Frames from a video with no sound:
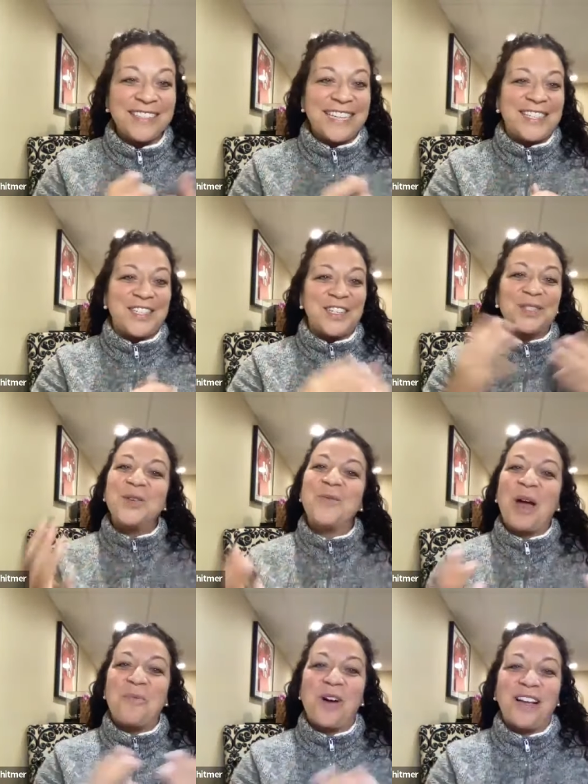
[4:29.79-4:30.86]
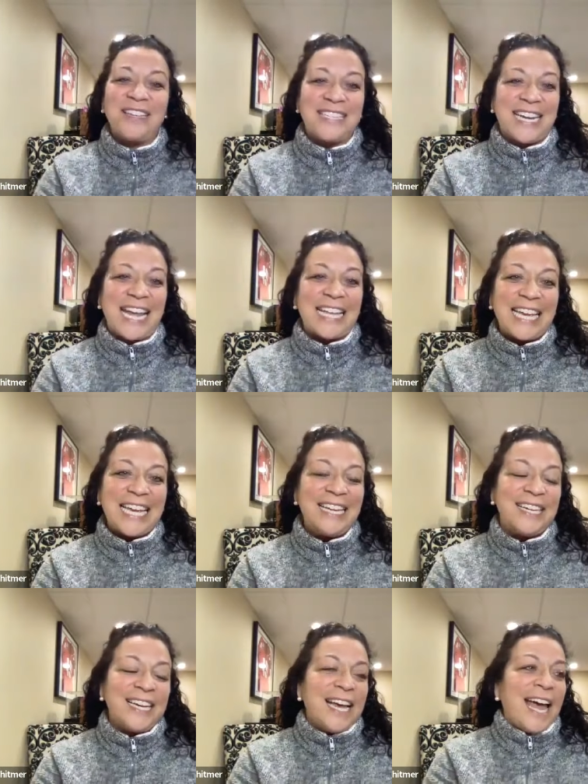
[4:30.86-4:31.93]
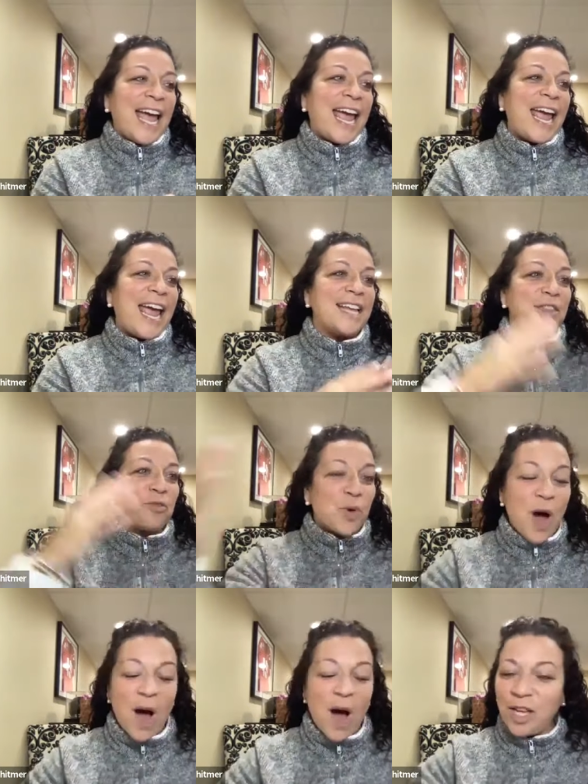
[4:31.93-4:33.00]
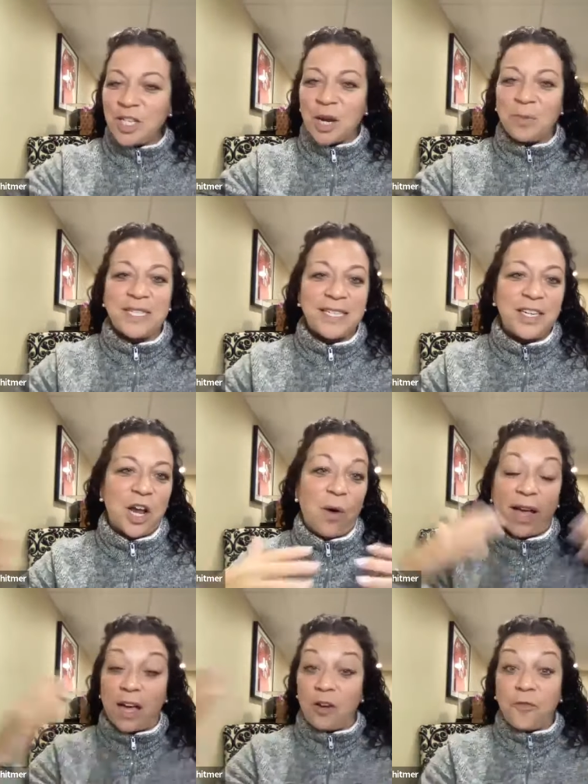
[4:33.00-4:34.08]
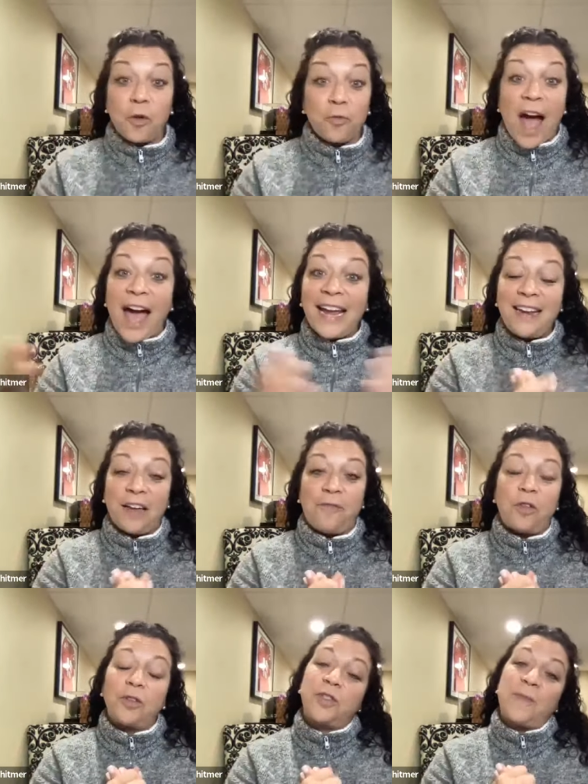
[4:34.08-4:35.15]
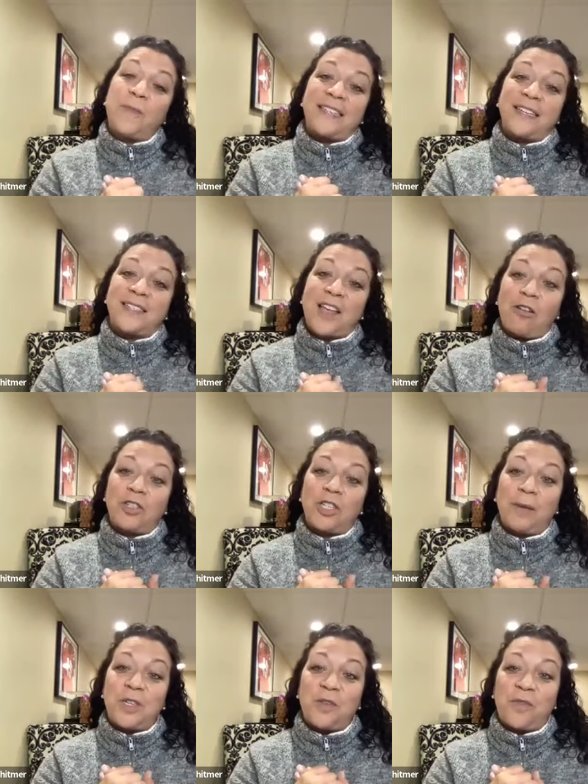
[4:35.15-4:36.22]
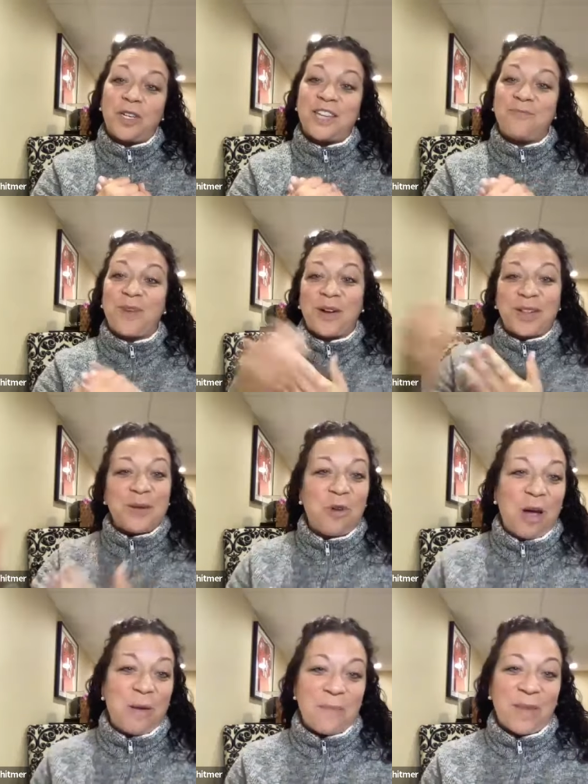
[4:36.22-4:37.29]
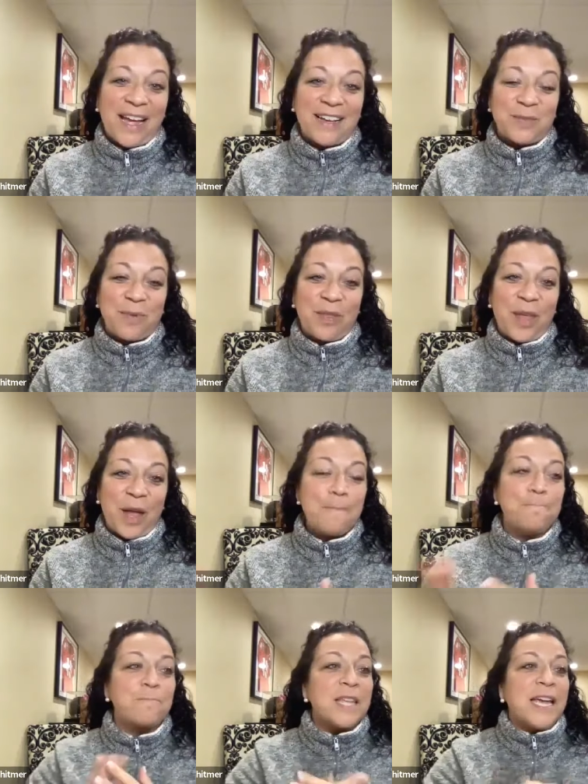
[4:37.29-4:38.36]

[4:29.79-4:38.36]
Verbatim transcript: It's just who I was innately. And through college, I was, you know, I got a full ride, a full gymnastic scholarship to University of Maryland, where I met my husband there.